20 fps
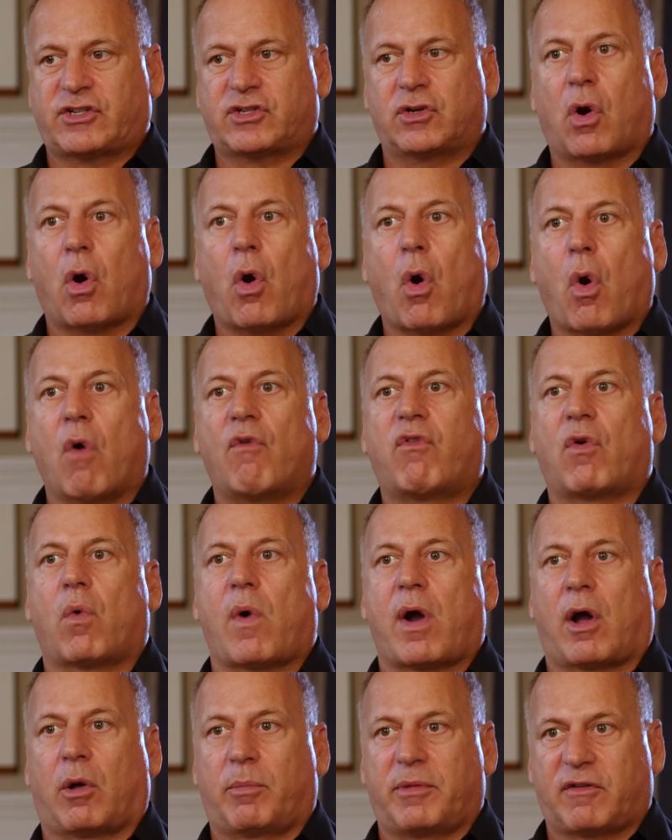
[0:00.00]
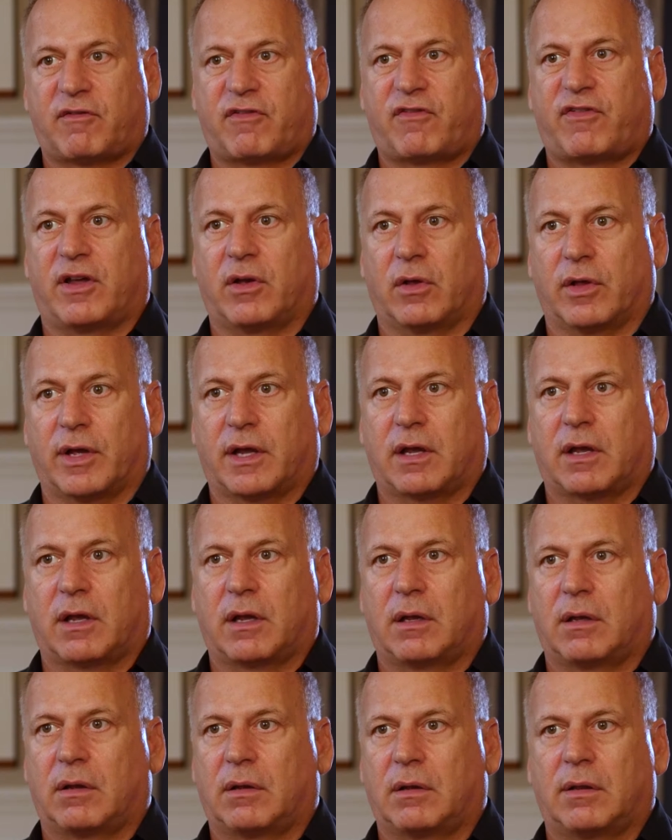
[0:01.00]
that's an overwhelming feeling.
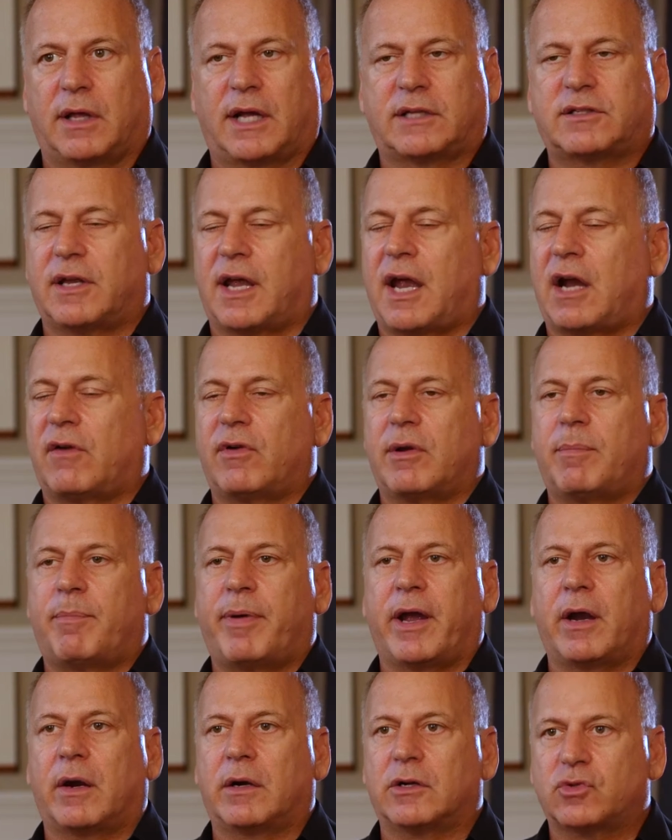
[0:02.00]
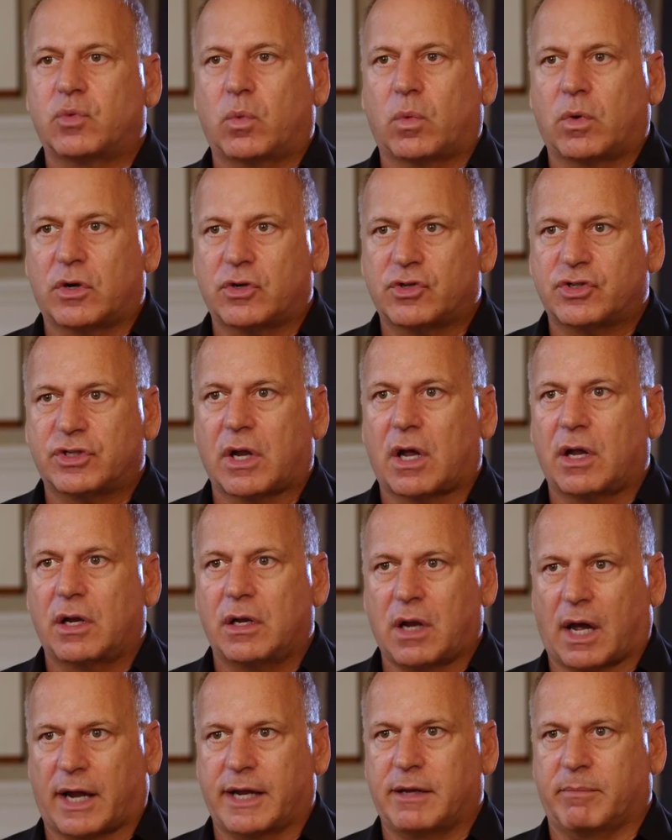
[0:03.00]
That's every parent's worst
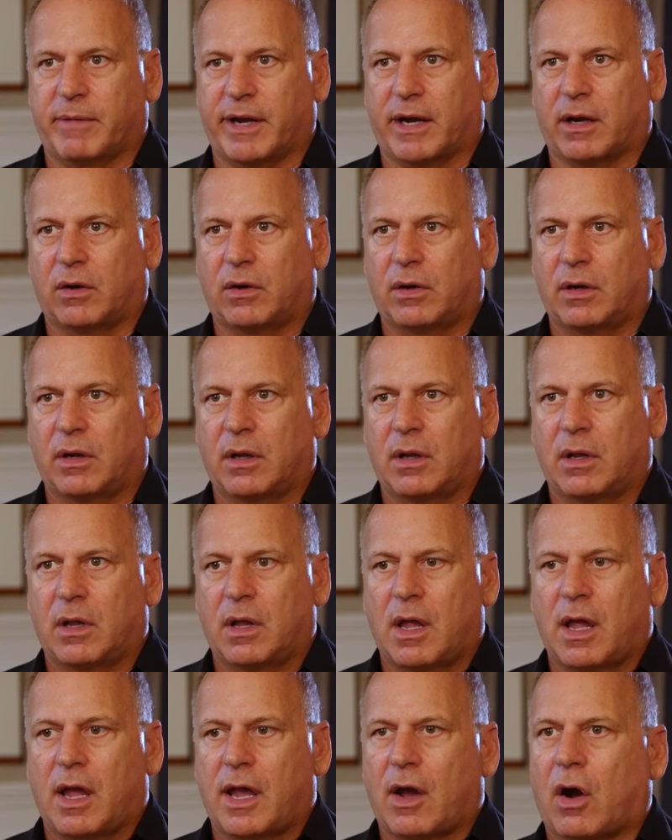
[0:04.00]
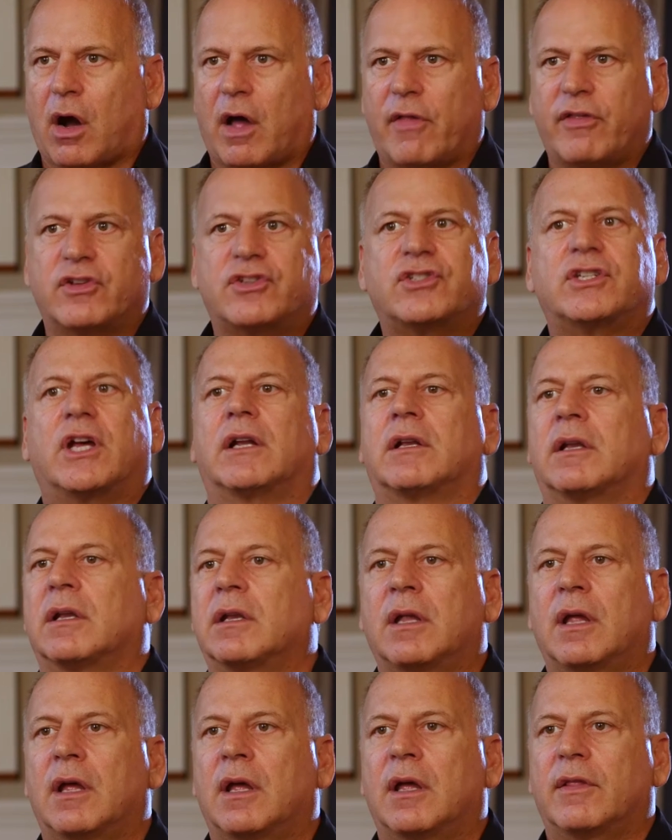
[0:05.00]
nightmare. All of a
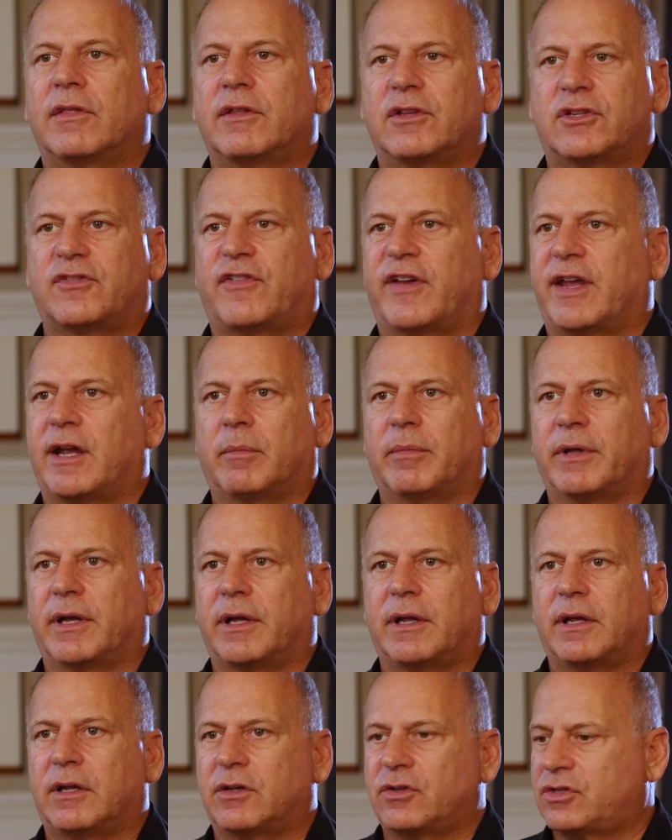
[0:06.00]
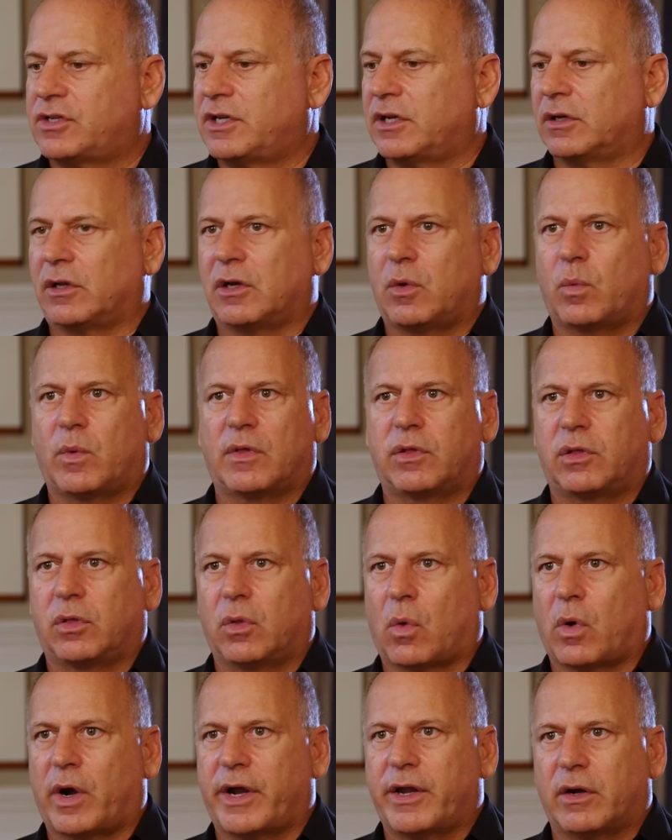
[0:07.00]
sudden, this family is dealing with
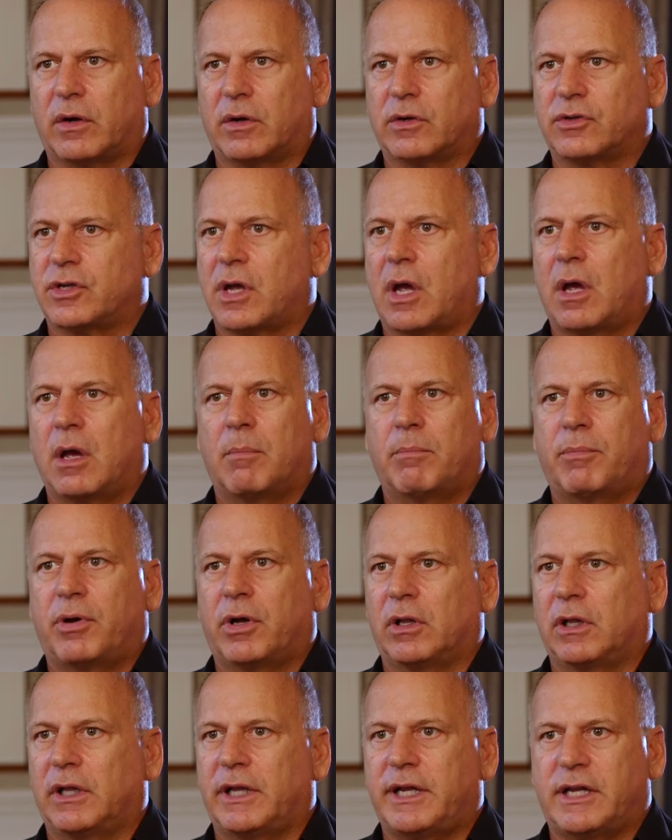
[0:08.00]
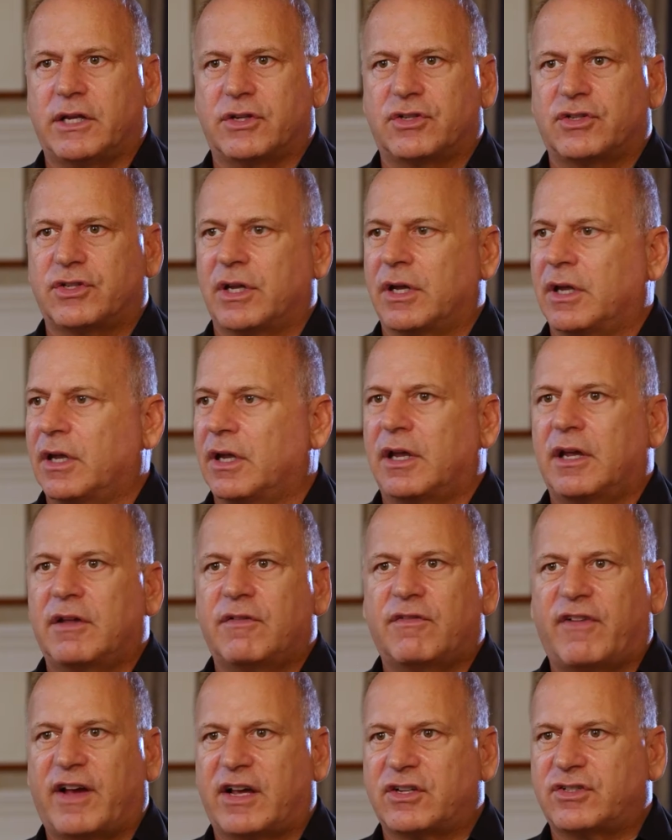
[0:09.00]
lawyers, police,
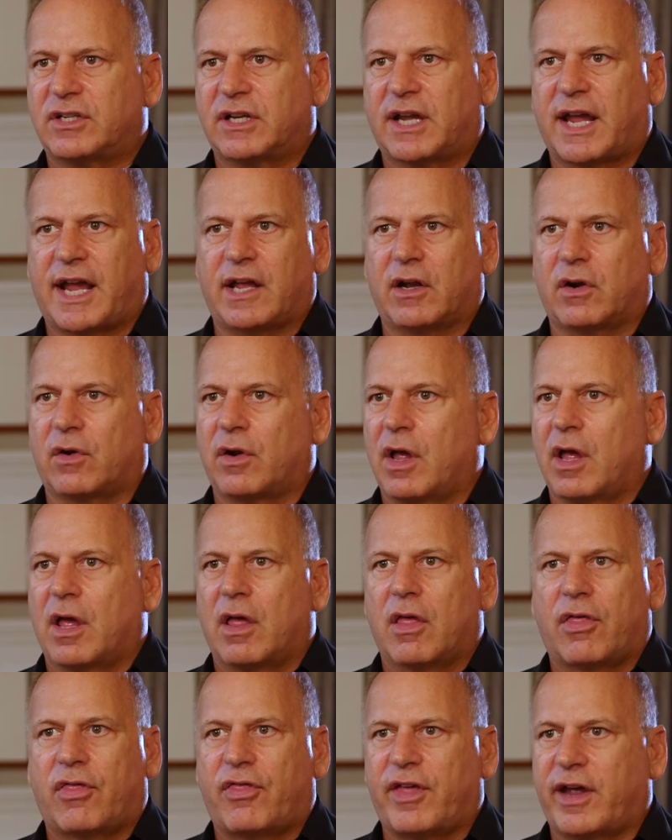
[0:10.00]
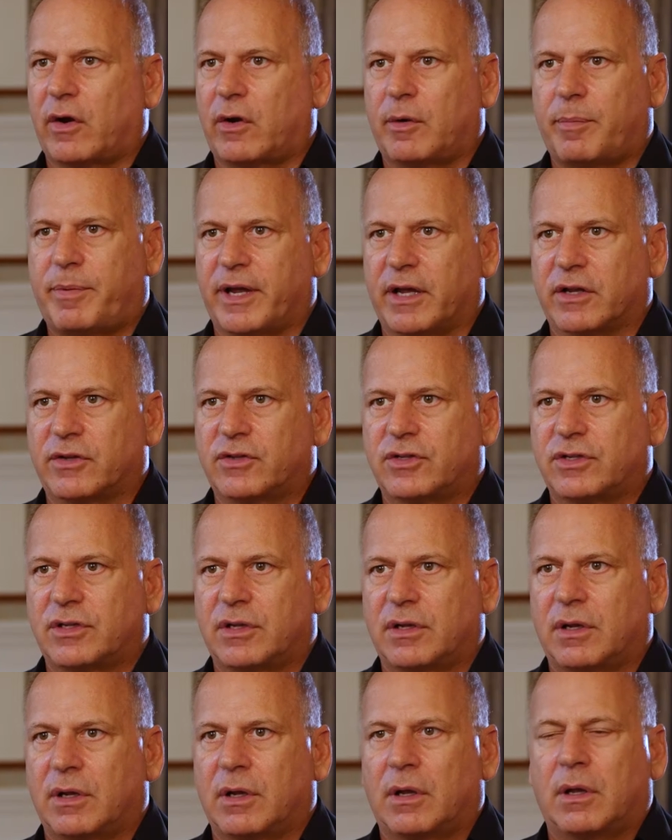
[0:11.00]
investigator,
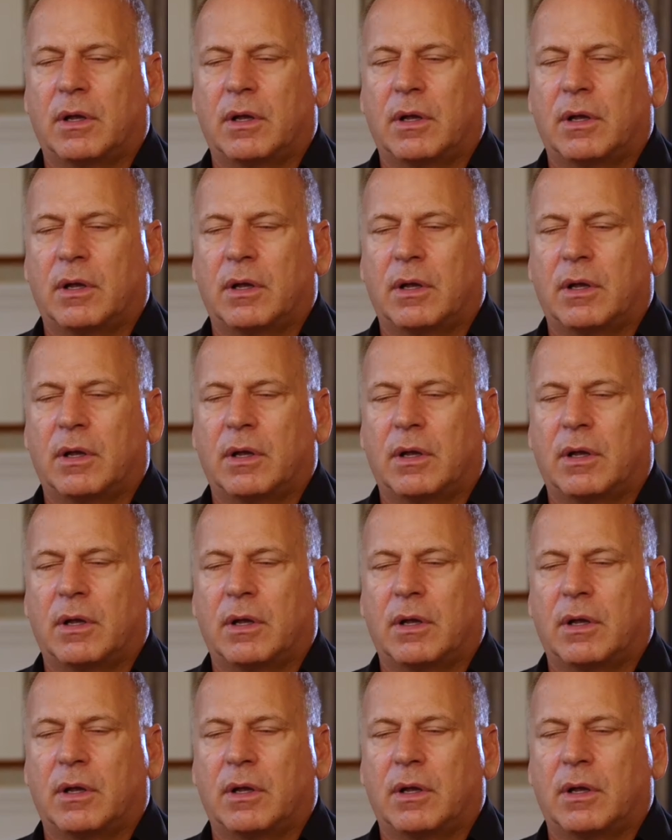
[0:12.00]
therapists.